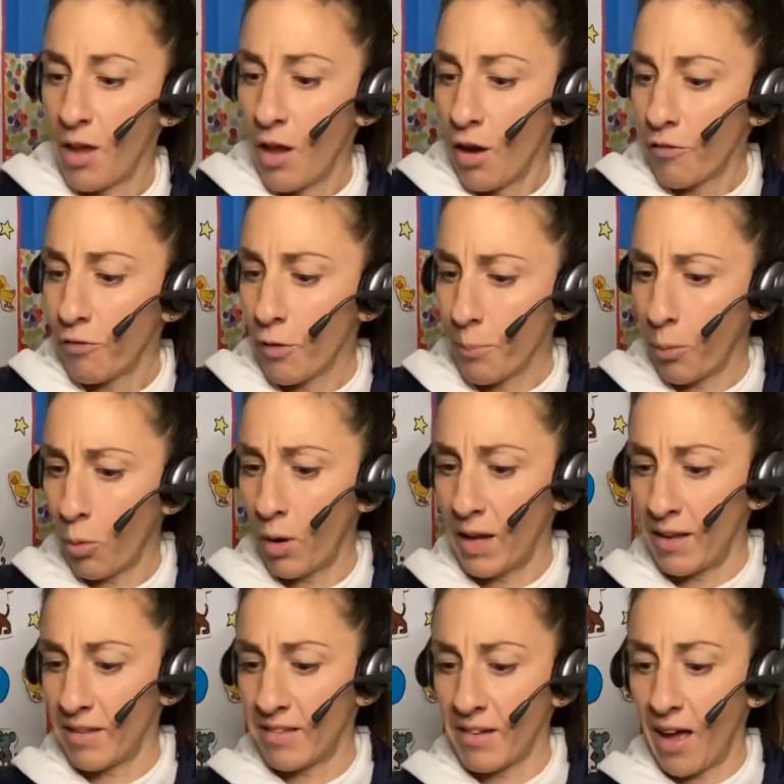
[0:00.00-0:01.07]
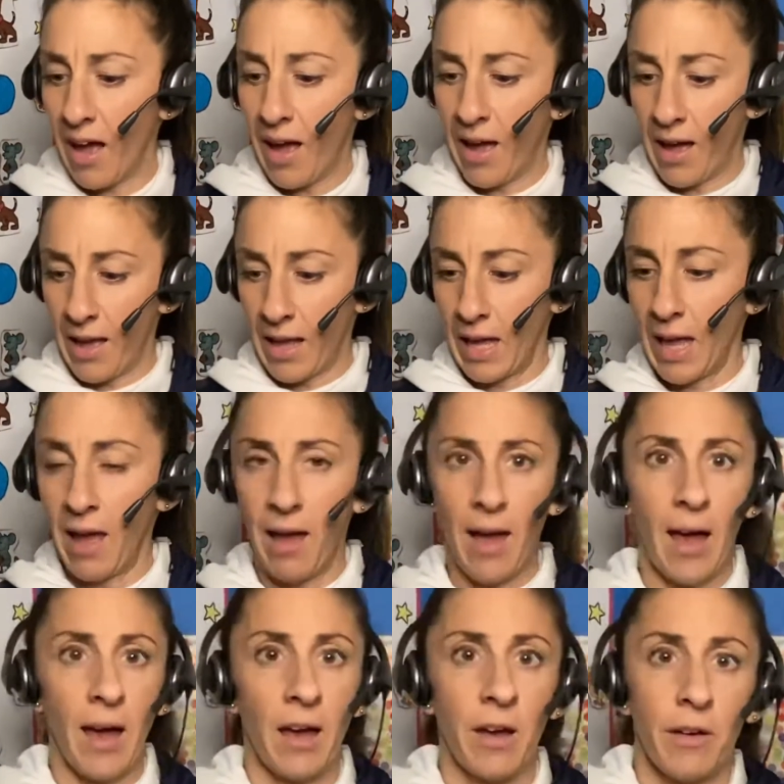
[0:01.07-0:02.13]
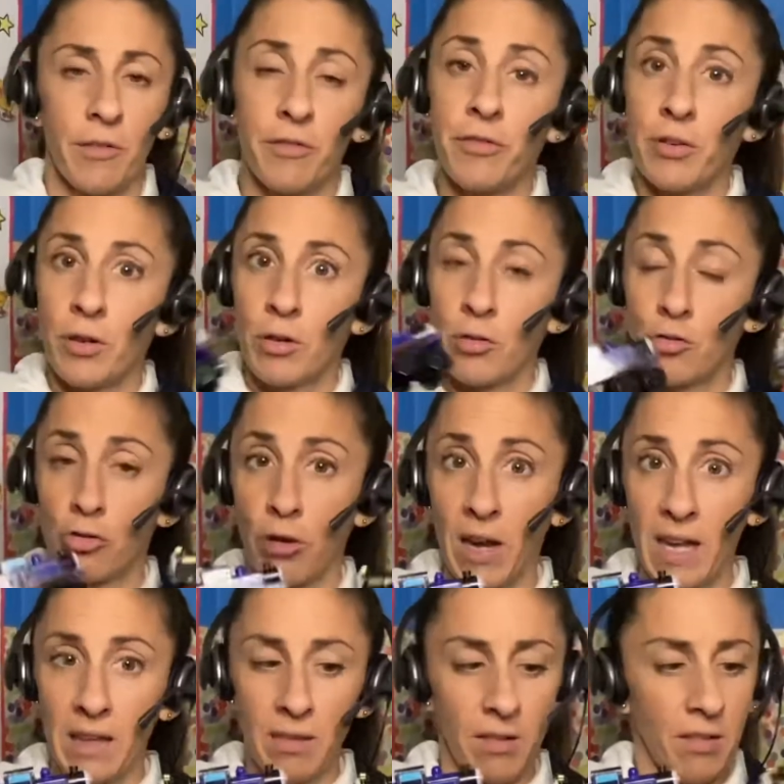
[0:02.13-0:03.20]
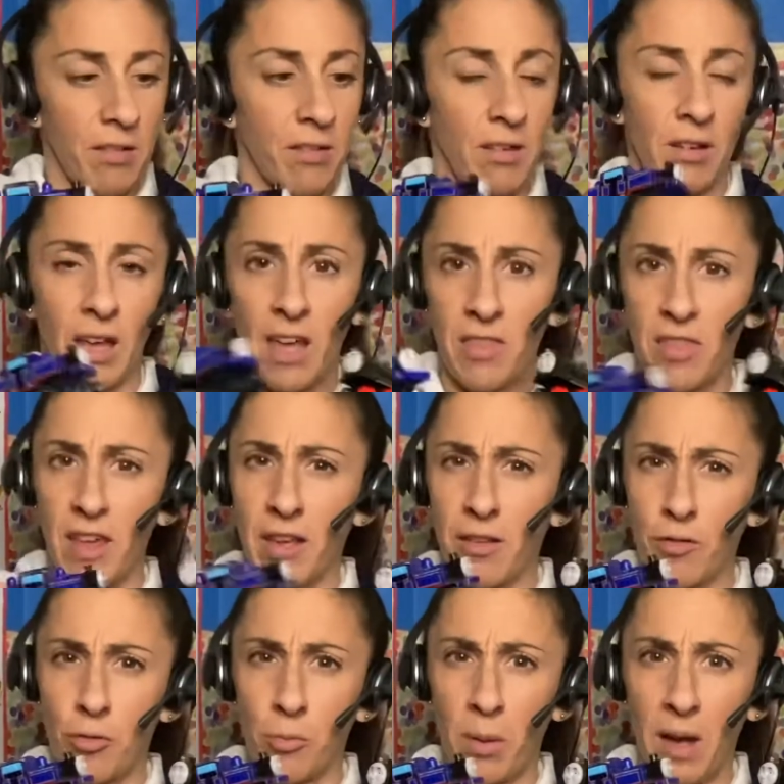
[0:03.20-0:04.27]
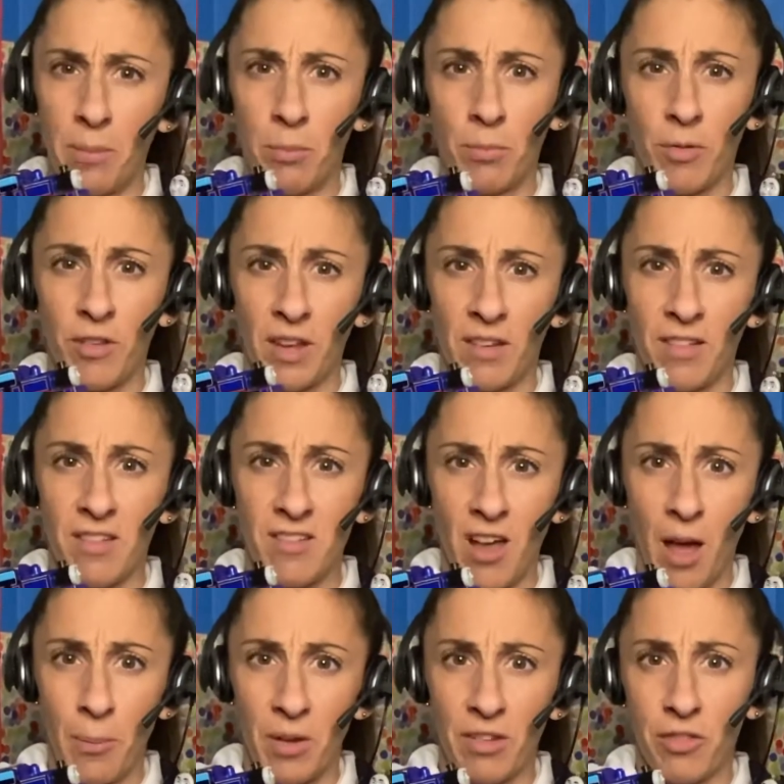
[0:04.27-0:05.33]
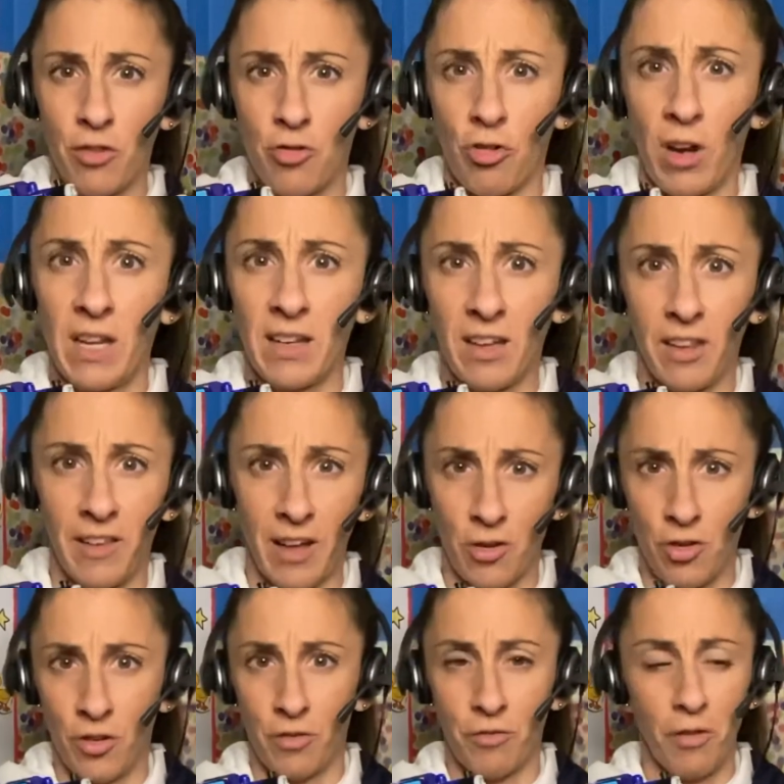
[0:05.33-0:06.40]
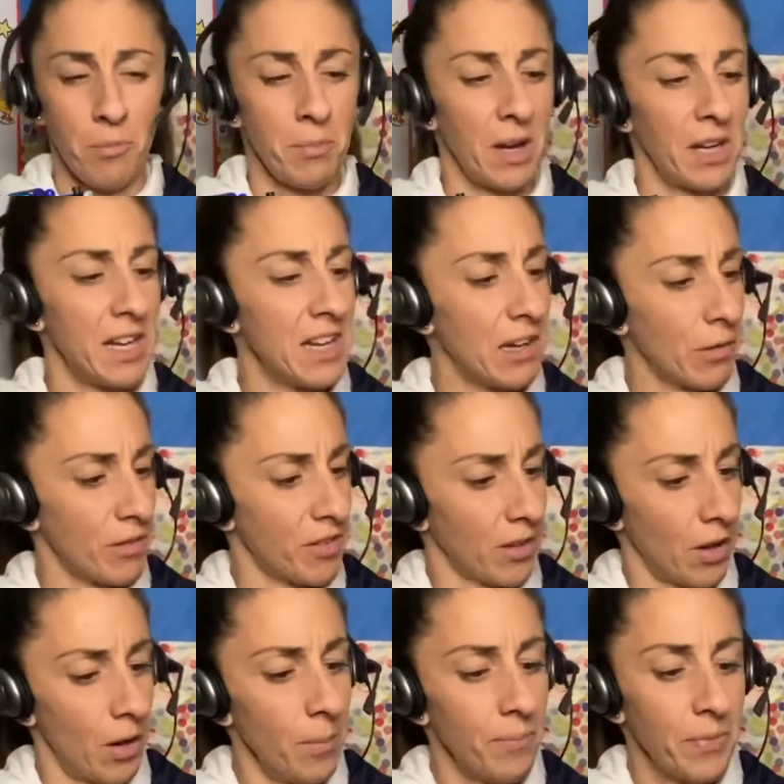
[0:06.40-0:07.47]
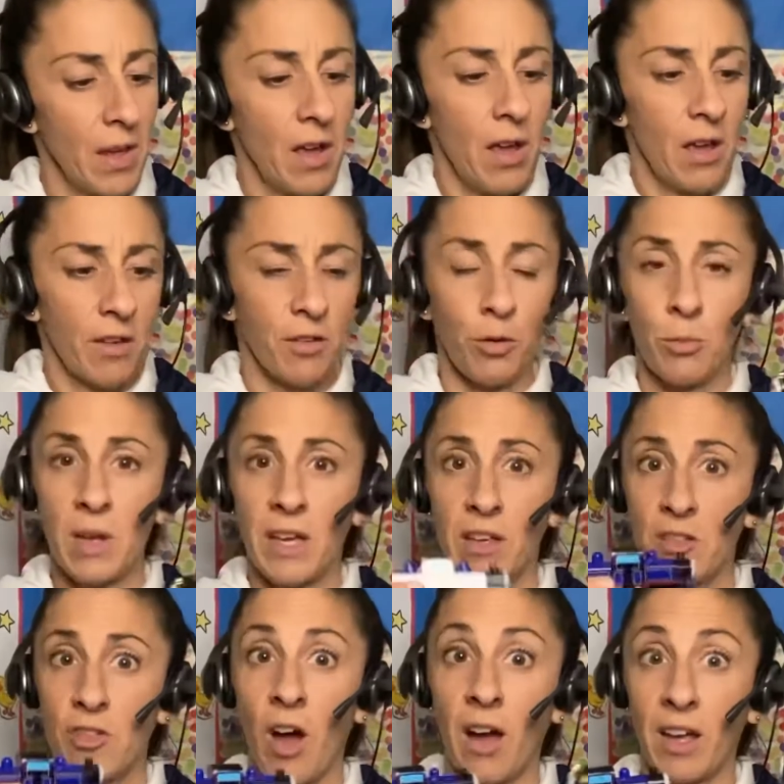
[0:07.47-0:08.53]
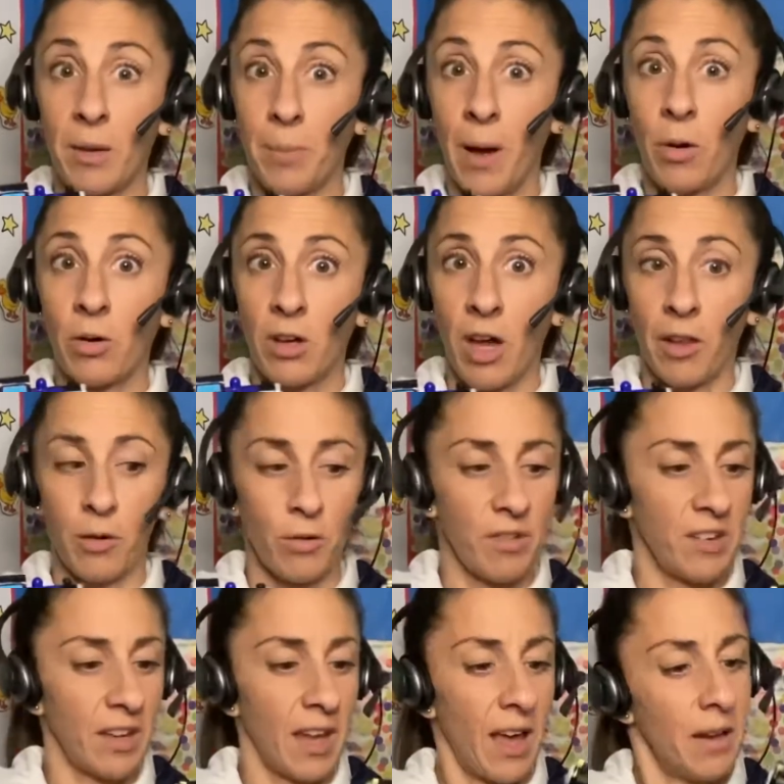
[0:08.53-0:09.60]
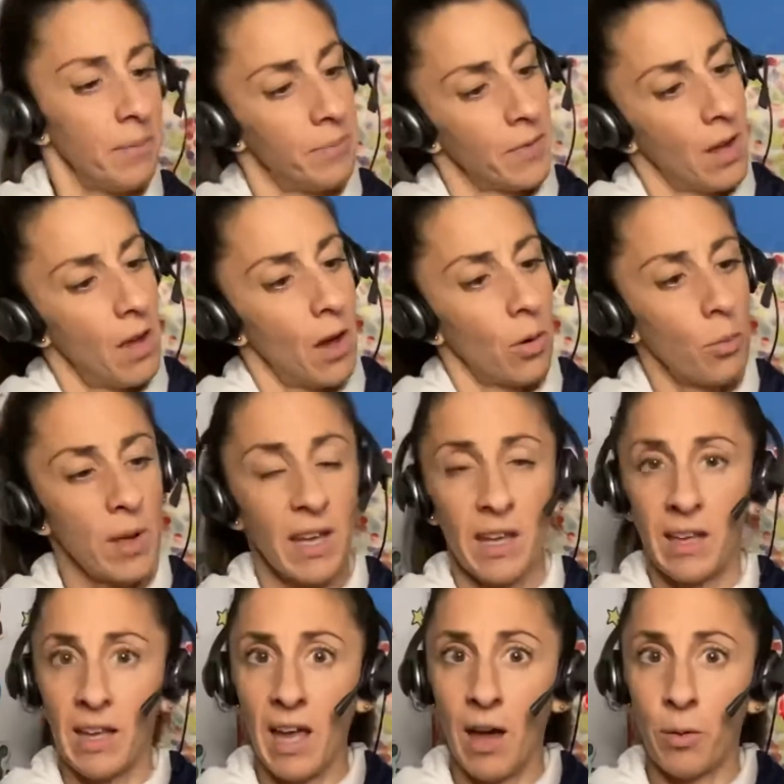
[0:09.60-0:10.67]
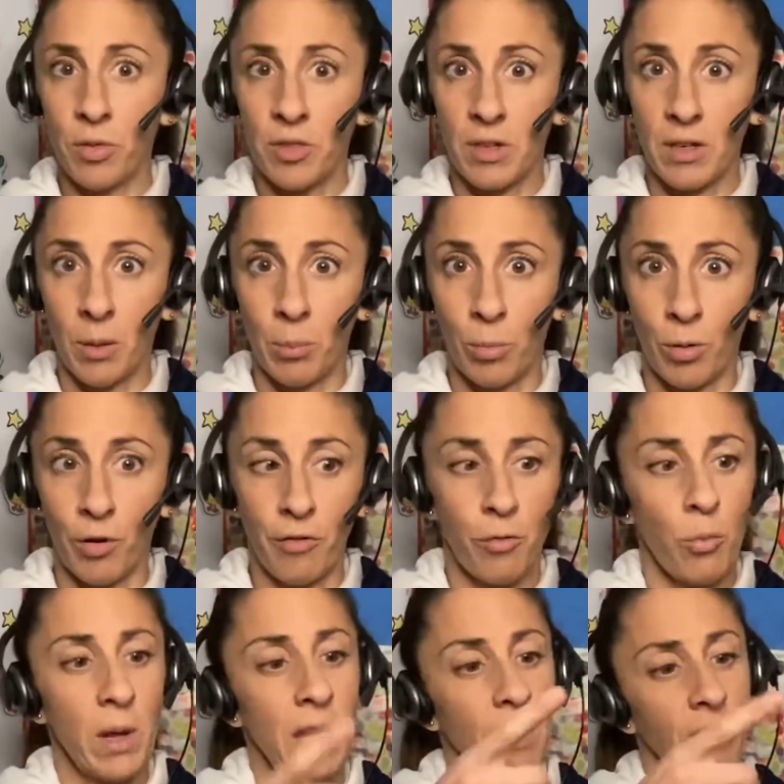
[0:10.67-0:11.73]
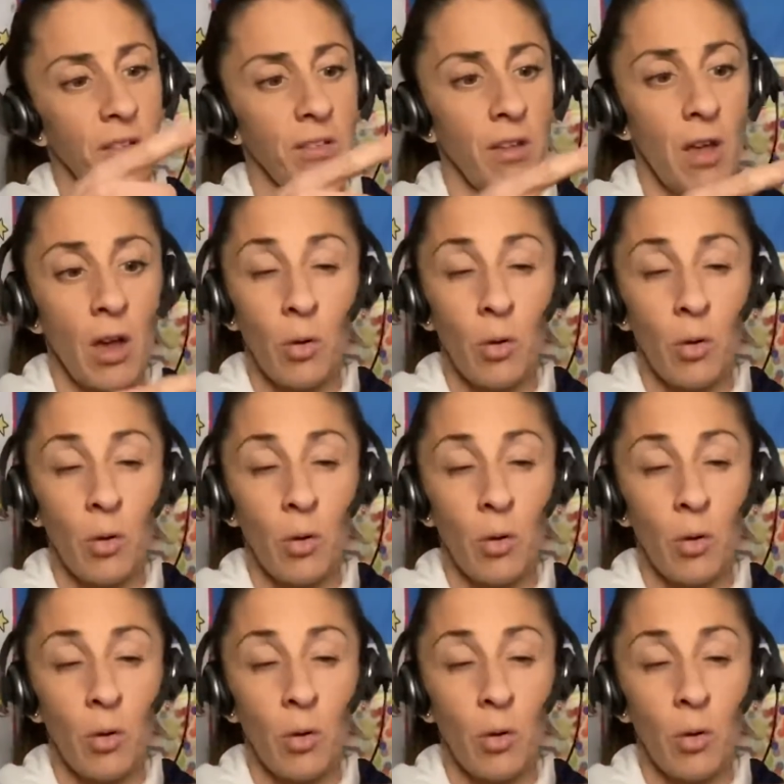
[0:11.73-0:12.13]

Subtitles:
For boys, I have trains. Again, thanks to my son's Thomas the Train collection from many years ago. So we can talk about colors again. We can count the number of wheels.